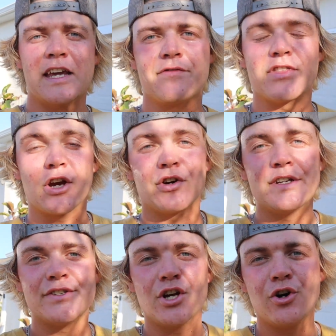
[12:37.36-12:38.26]
If there
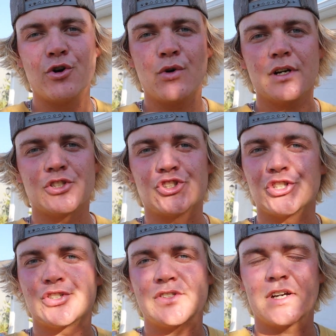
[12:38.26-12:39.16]
is no
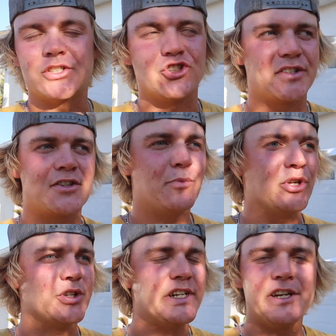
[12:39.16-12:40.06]
just
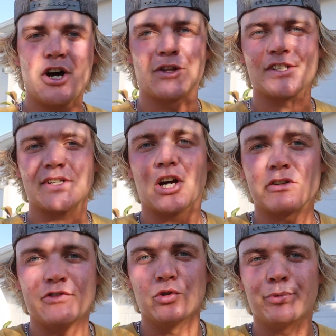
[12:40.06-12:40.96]
adjustability on the stock
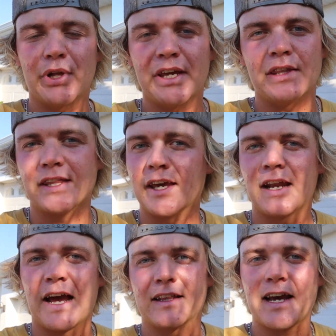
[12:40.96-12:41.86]
fuel plate,
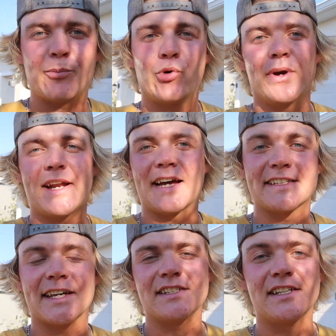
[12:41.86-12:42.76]
then at that point I
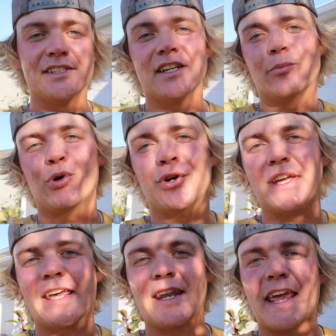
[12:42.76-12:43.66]
guess he did
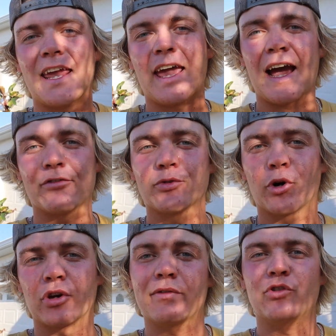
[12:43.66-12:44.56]
put in a
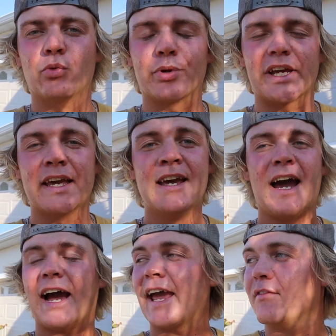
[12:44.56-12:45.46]
aftermarket fuel plate.
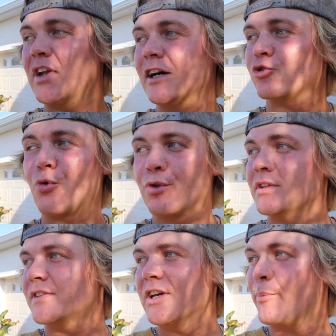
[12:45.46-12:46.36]
I have not torn
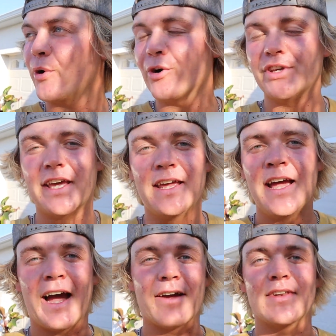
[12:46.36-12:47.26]
this thing apart yet.
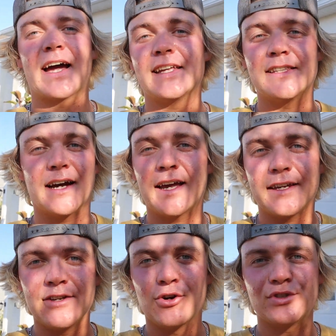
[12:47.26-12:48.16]
I have not
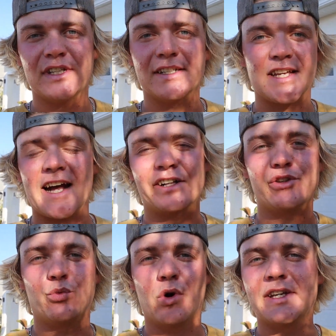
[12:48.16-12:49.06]
diagnosed
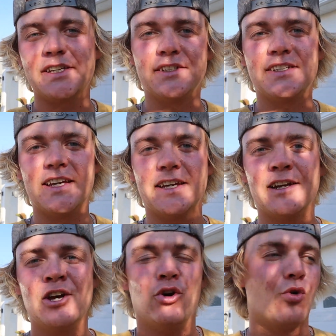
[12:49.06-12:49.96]
exactly what he did
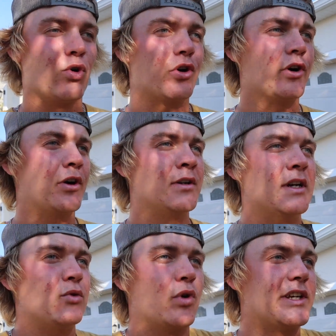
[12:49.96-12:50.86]
or
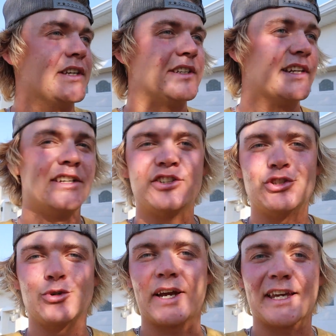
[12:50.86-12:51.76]
what he didn't
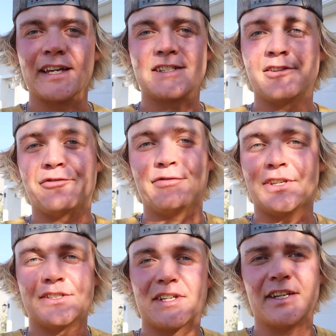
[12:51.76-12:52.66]
do, I guess, if
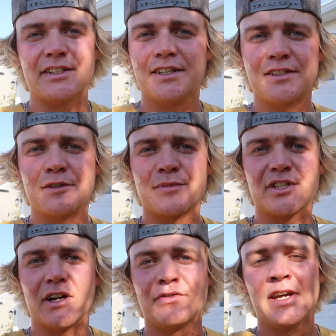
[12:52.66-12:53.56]
he said he did some
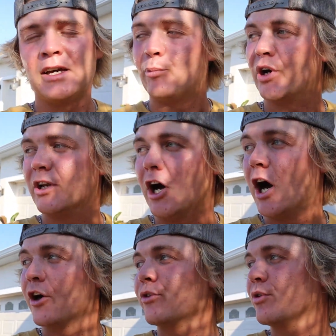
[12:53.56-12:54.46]
stuff, but
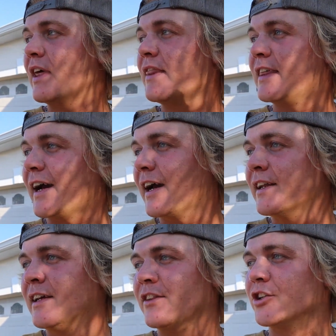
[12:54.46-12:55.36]
other than that,
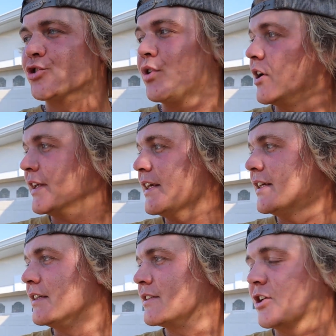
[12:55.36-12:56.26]
the truck
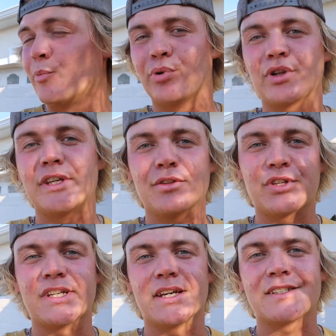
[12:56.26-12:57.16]
is
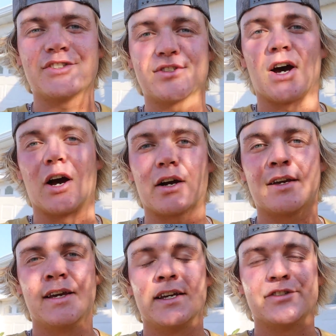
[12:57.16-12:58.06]
completely stock.
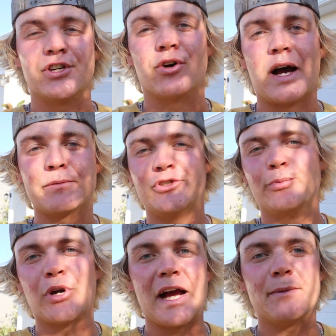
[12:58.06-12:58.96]
So I'm
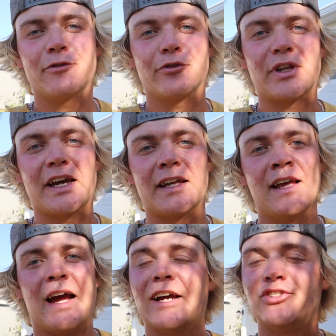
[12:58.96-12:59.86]
super hyped for that.
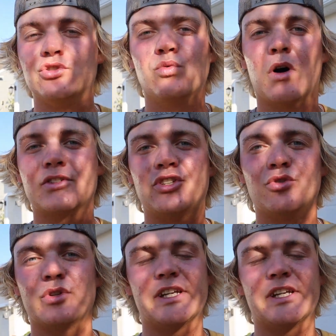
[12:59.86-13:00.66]
I do want to